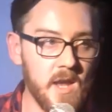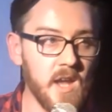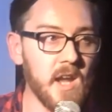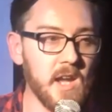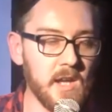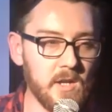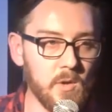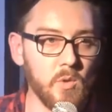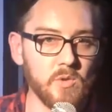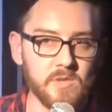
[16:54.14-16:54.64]

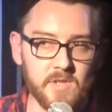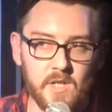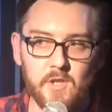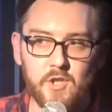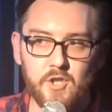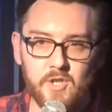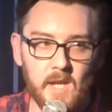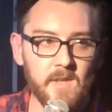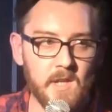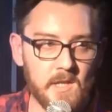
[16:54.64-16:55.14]
he knows his
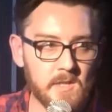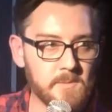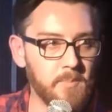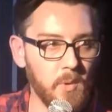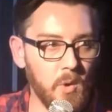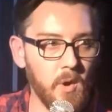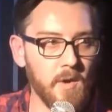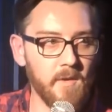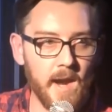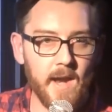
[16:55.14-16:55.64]
shit, this
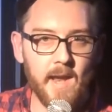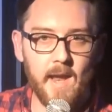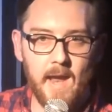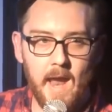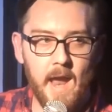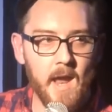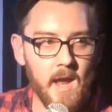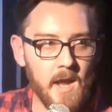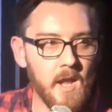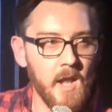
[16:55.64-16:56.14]
boy, right?
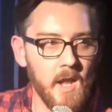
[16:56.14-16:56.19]
Yeah.